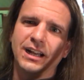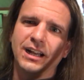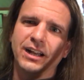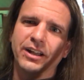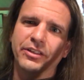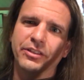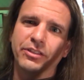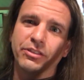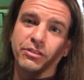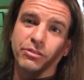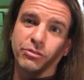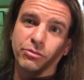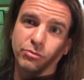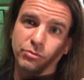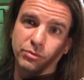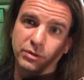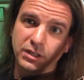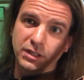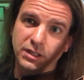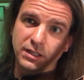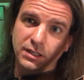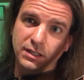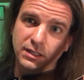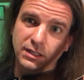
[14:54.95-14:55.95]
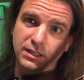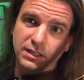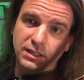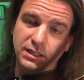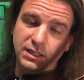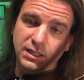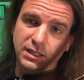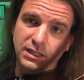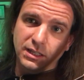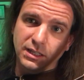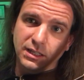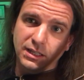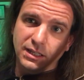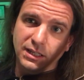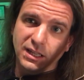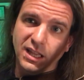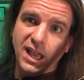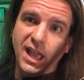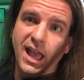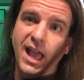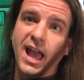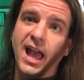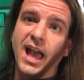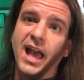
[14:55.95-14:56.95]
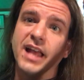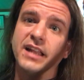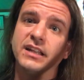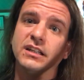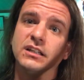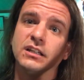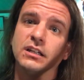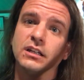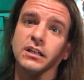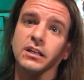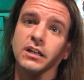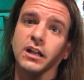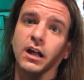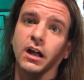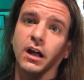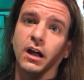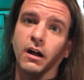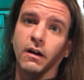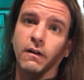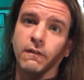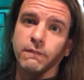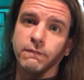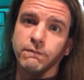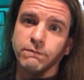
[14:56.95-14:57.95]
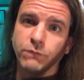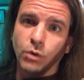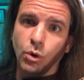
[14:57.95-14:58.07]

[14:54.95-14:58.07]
Uh, three, E, and a.